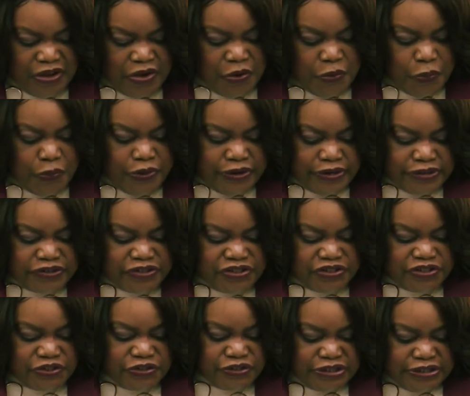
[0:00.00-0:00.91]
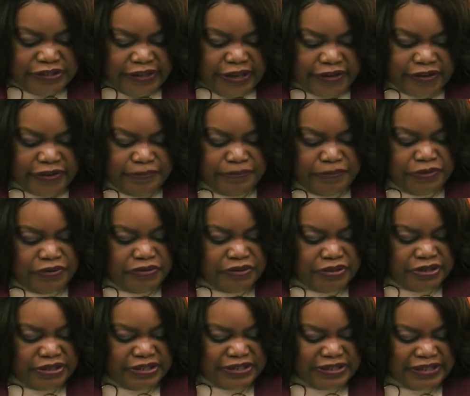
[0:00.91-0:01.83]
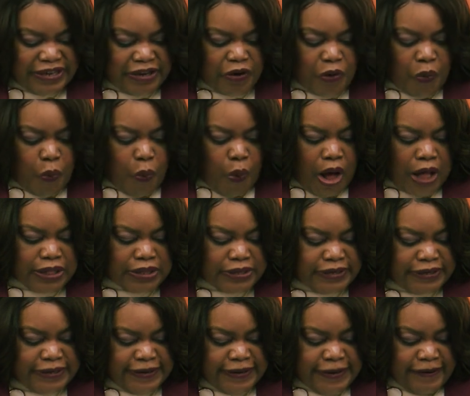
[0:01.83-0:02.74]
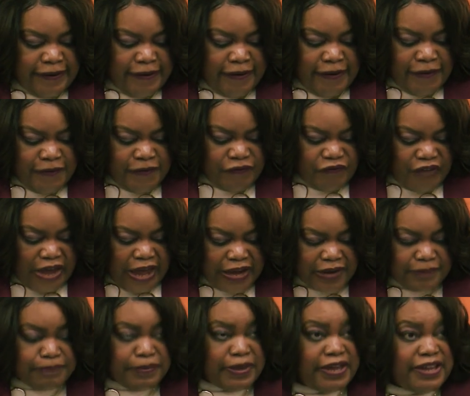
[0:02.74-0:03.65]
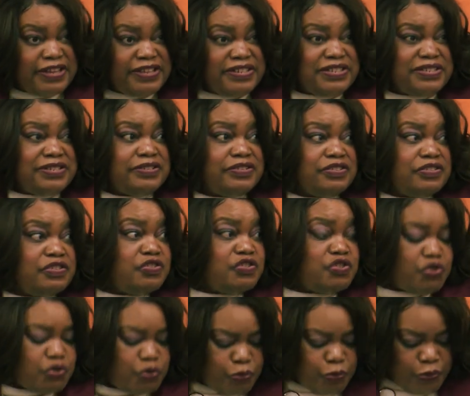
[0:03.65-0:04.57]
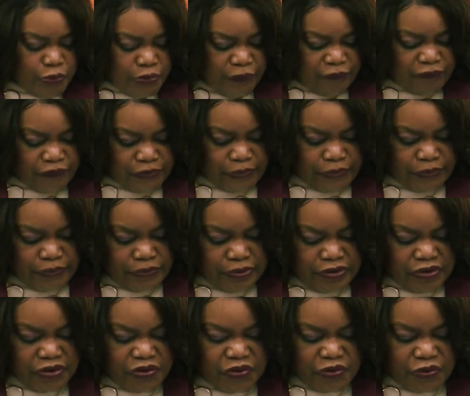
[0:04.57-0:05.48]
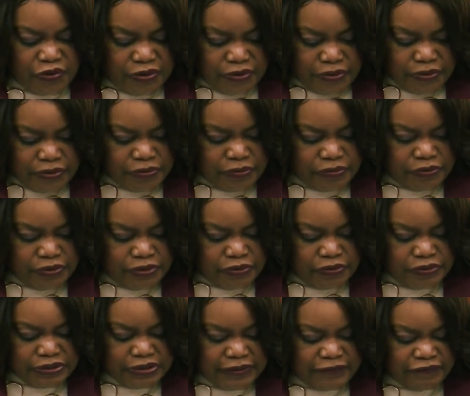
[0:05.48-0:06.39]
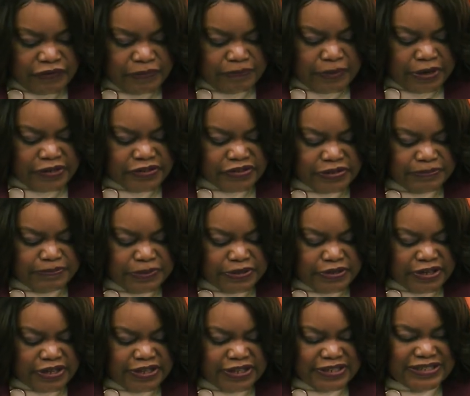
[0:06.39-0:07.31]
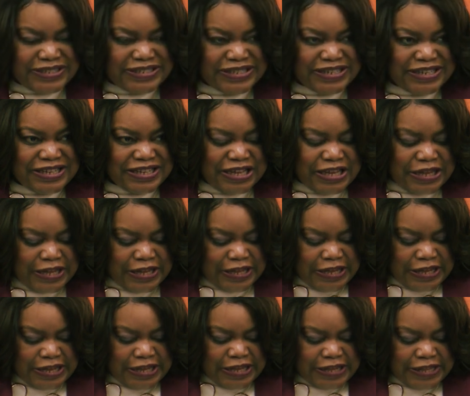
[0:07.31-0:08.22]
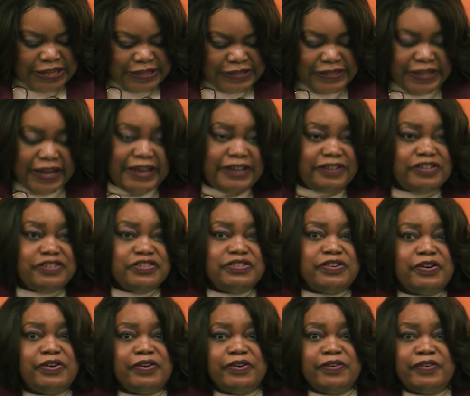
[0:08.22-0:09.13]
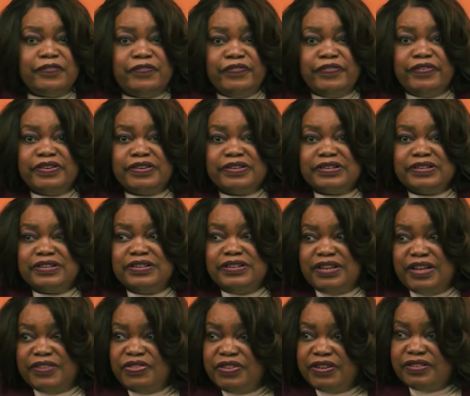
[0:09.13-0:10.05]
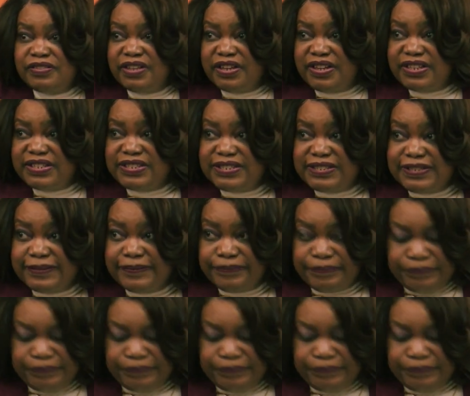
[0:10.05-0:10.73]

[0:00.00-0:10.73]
We're ensuring that communities get quality, fact-based, truthful, critical news and information because they deserve nothing less.